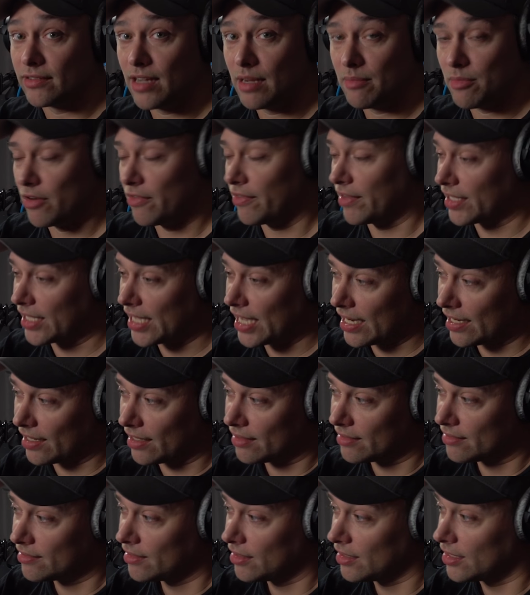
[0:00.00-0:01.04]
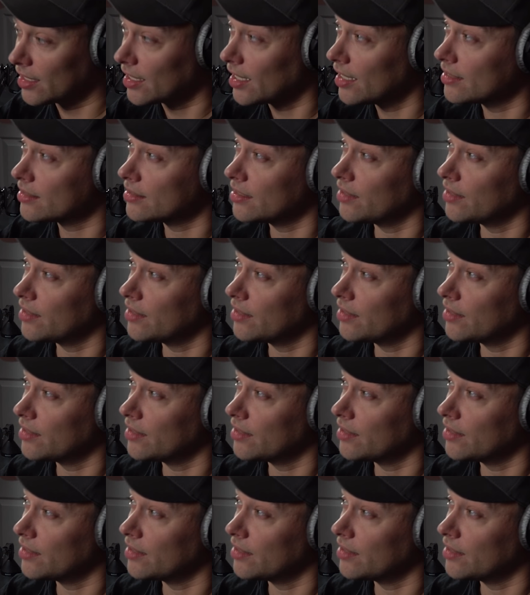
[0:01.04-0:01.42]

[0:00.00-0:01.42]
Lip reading: I'm moving to Canada. All that kind of